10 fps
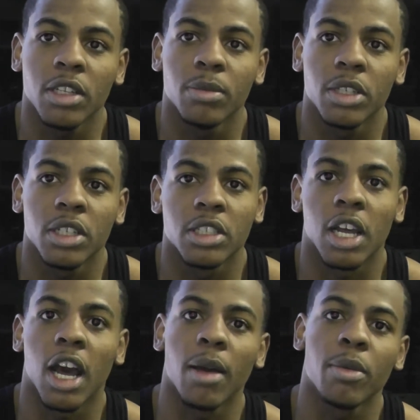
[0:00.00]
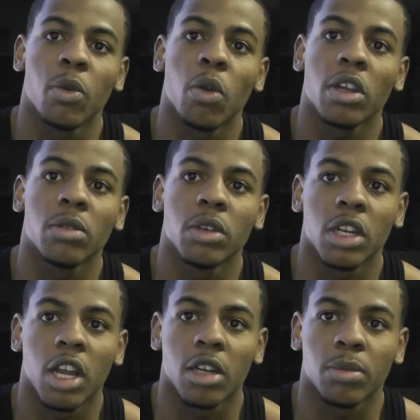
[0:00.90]
because I've been working with a
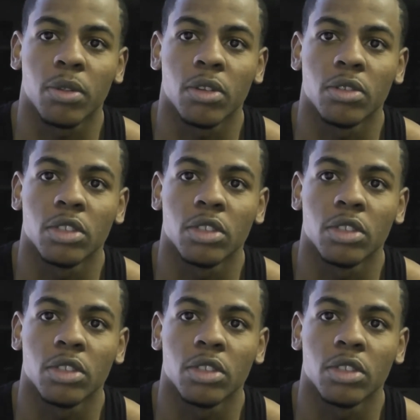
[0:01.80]
lot of pros.